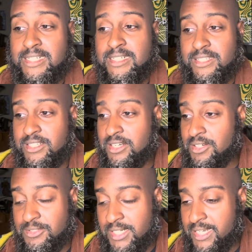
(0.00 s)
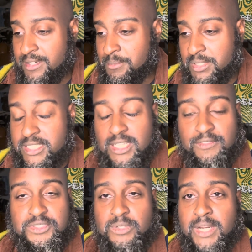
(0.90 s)
a police
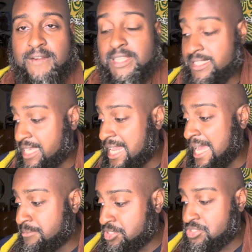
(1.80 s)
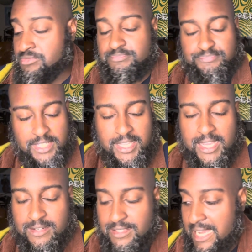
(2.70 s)
officer, whatever like that. I'm just,
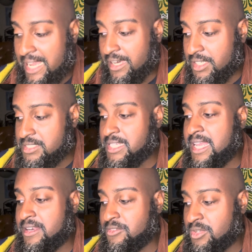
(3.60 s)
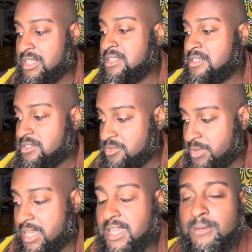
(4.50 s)
again, I understand
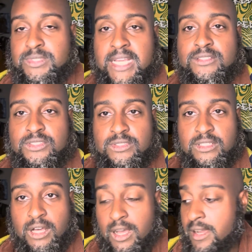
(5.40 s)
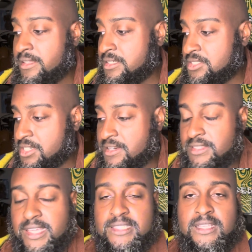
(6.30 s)
when it comes down to the law, there's certain
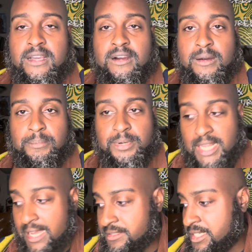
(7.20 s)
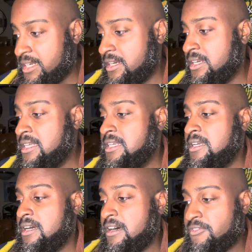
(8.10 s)
things that are put out there
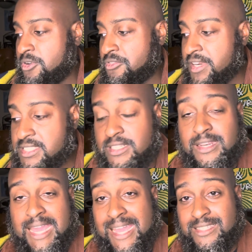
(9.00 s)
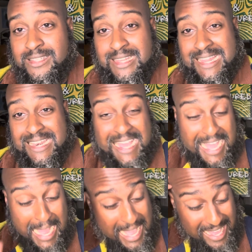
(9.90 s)
for a reason and acted. And
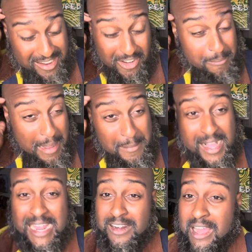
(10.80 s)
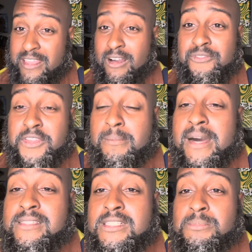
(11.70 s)
I don't know, in my mind, I don't know how y'all feel
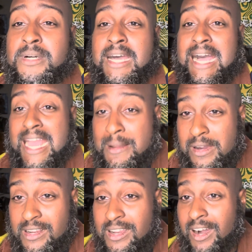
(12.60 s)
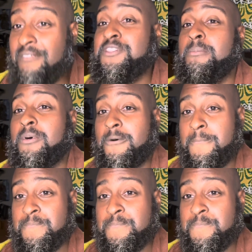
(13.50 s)
about this, but I am uncomfortable